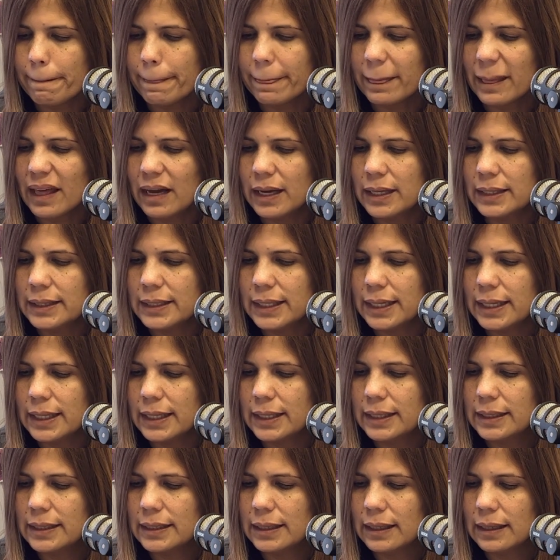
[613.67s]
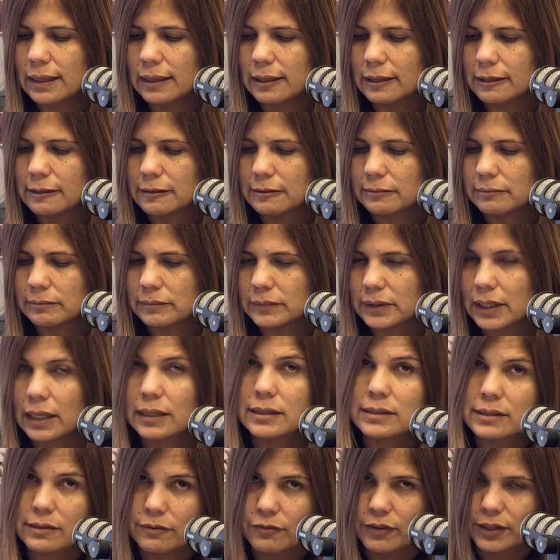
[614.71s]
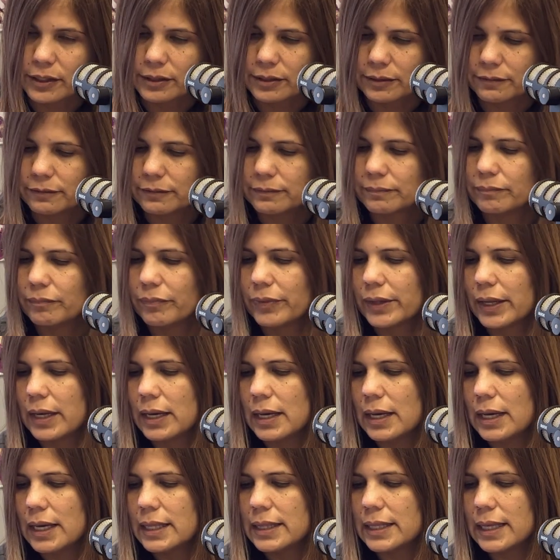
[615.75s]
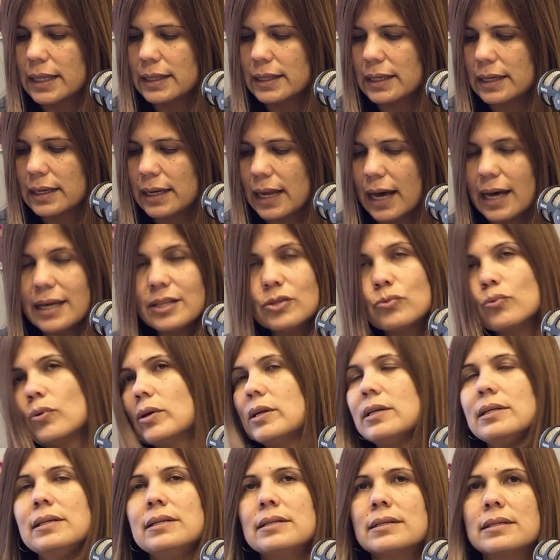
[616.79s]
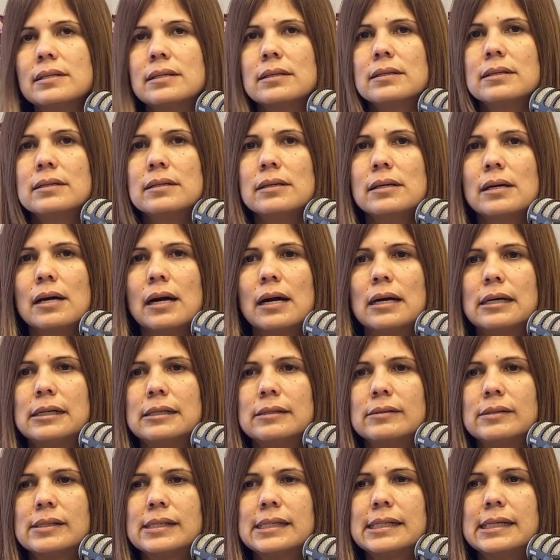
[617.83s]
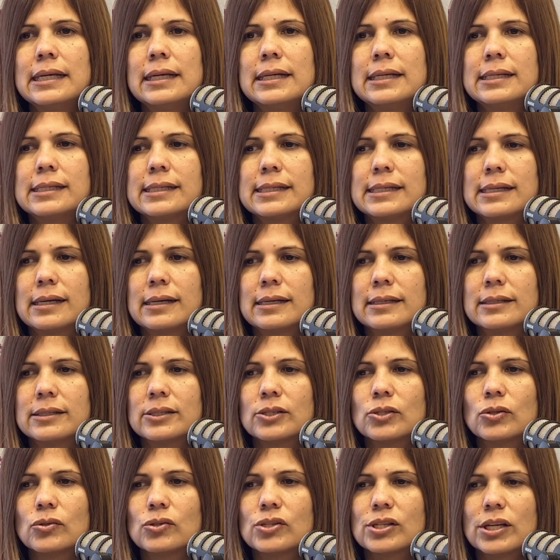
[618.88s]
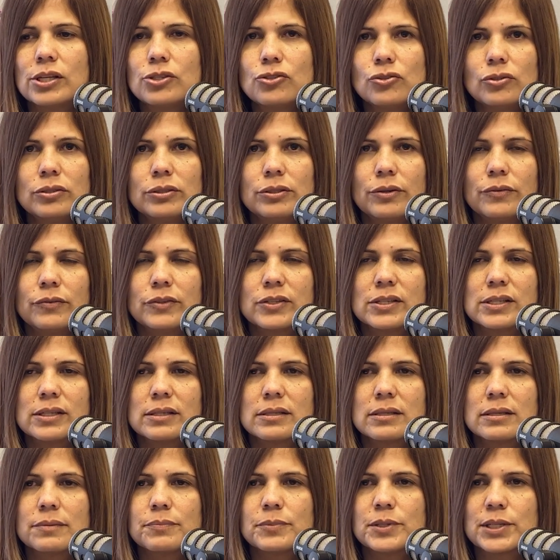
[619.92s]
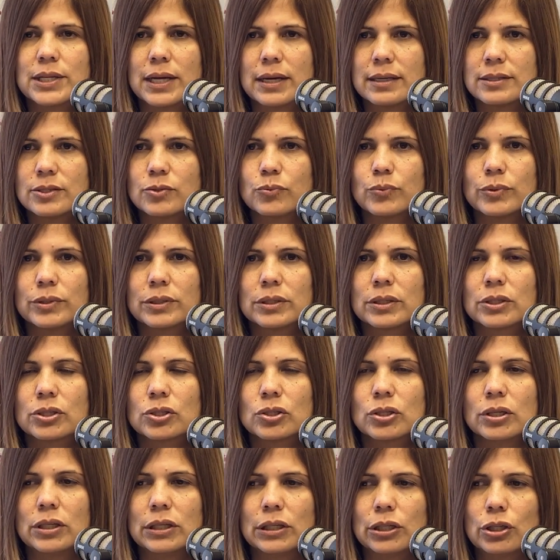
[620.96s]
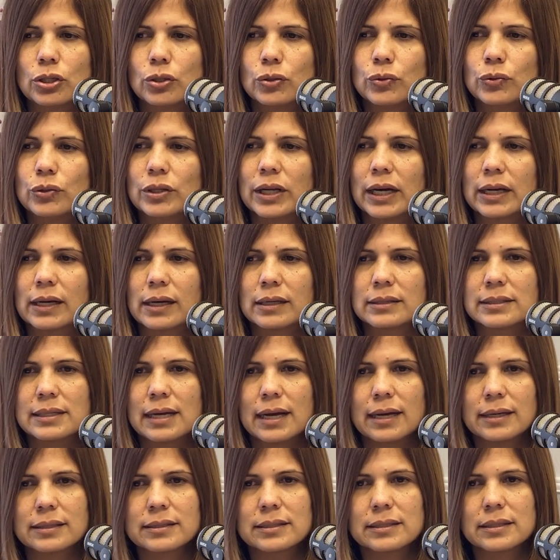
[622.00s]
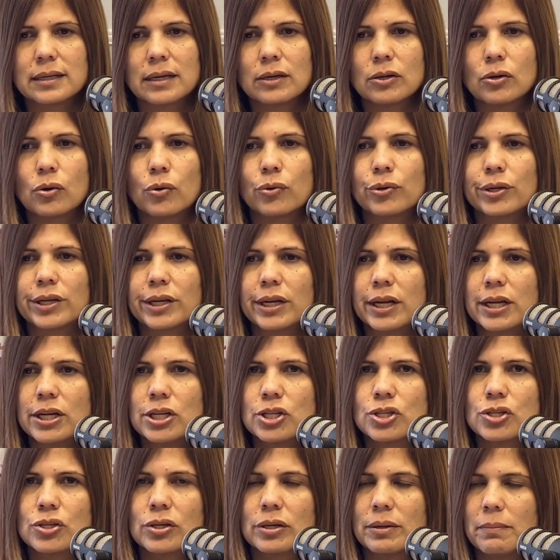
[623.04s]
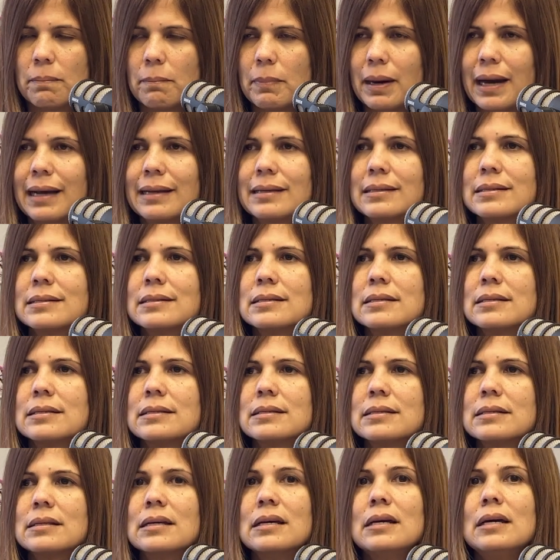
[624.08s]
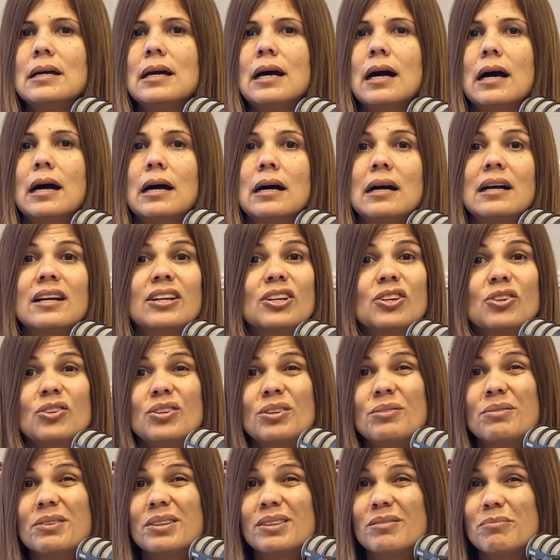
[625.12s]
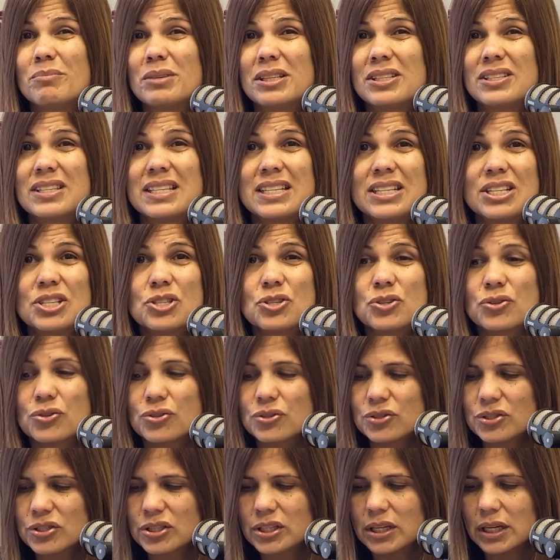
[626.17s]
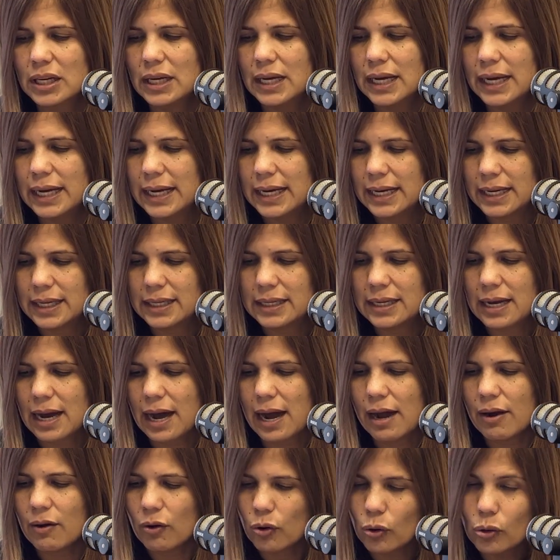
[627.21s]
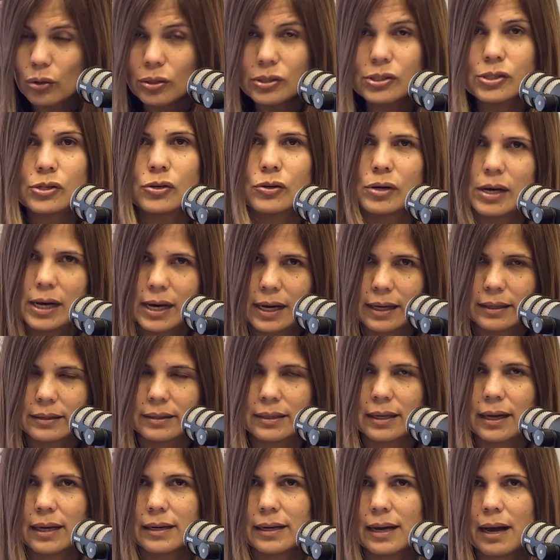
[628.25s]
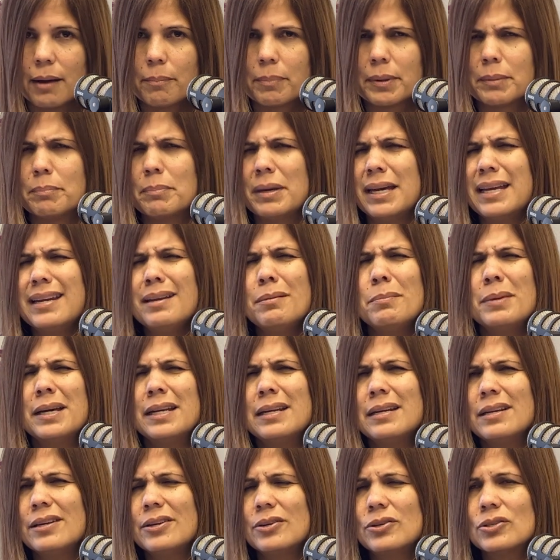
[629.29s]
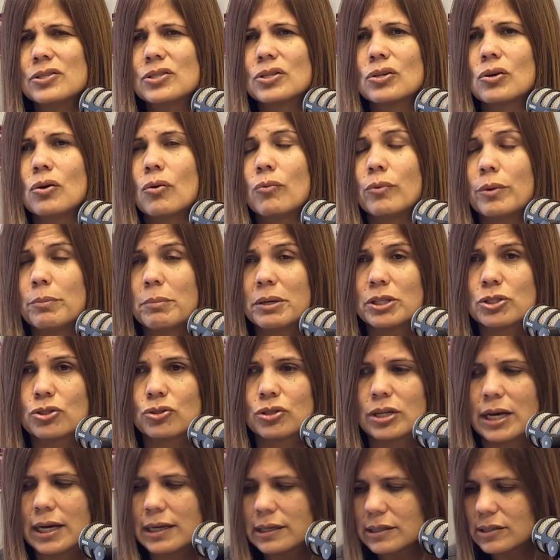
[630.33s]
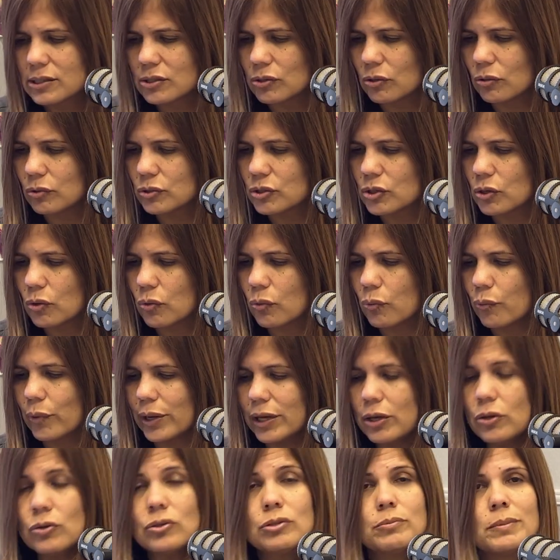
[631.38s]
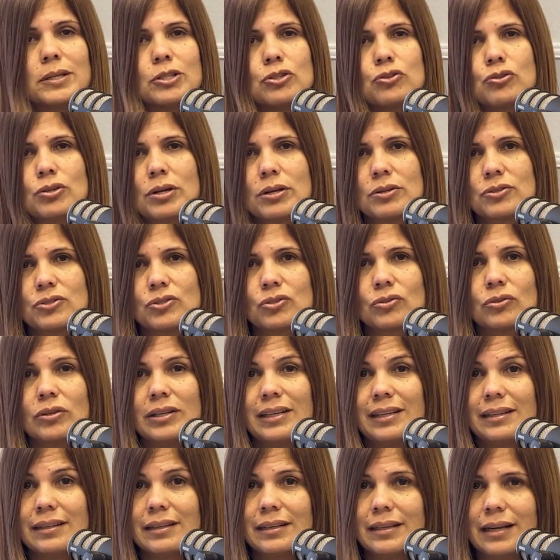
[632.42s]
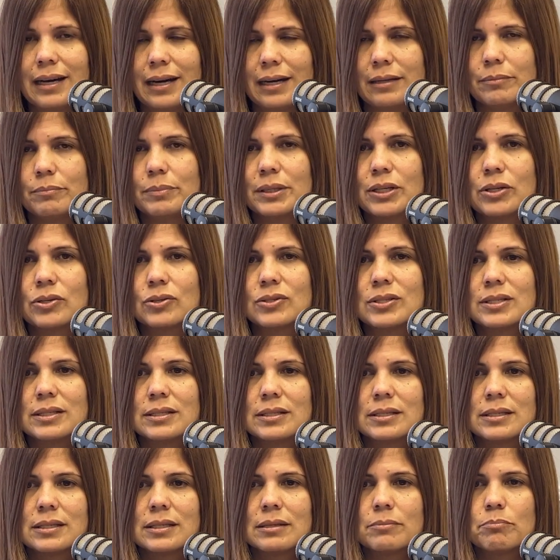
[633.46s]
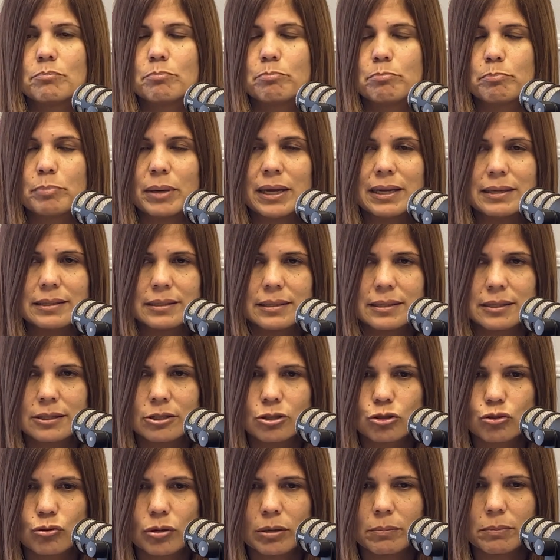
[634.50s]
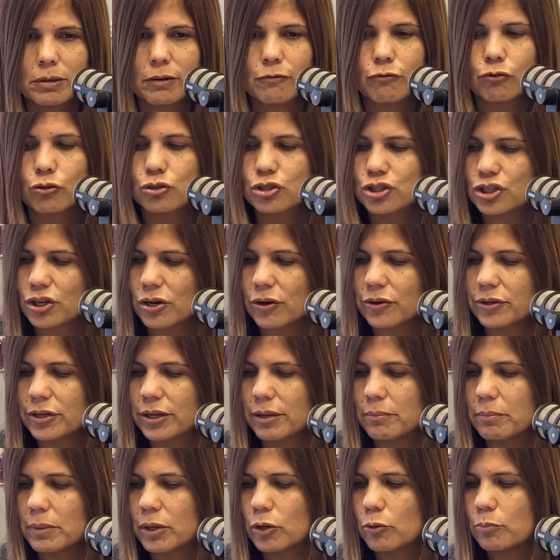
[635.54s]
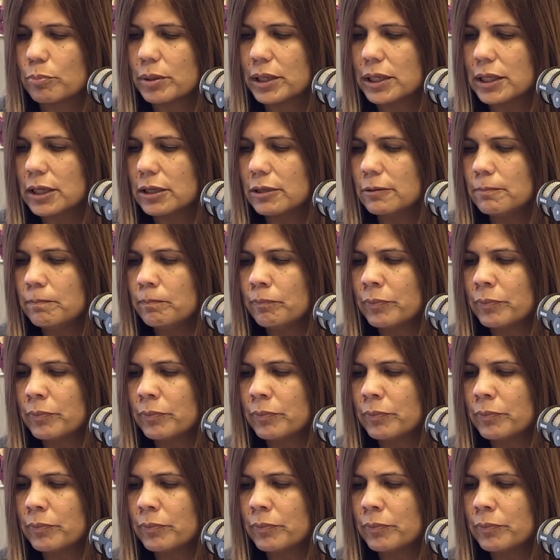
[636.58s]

And then that is effective. Then the last one is the CNS signs. So central nervous system signs will include like ataxia and coordination, imbalances. It could even be seizures. And I also had that happen many, many years ago with metronidazole. So we use metronidazole a lot because it's the best treatment for Giardia, in my opinion.